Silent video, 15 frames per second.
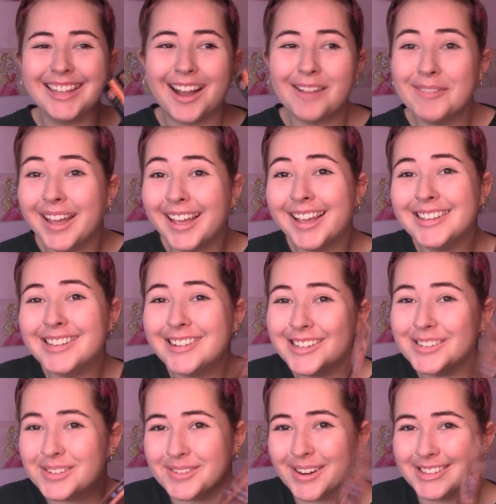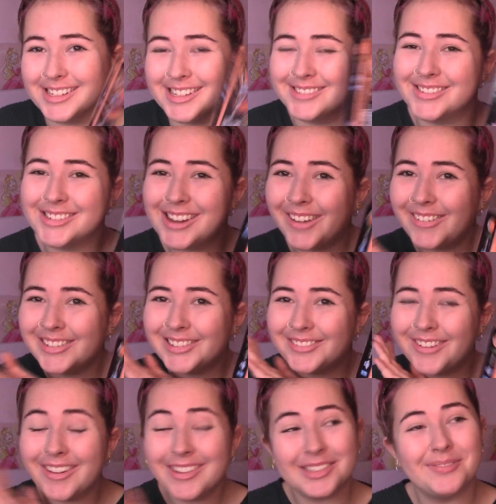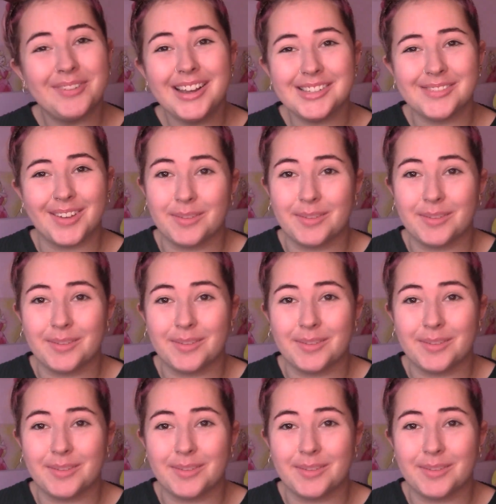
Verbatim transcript: I'm getting it as a Christmas present, which I was very surprised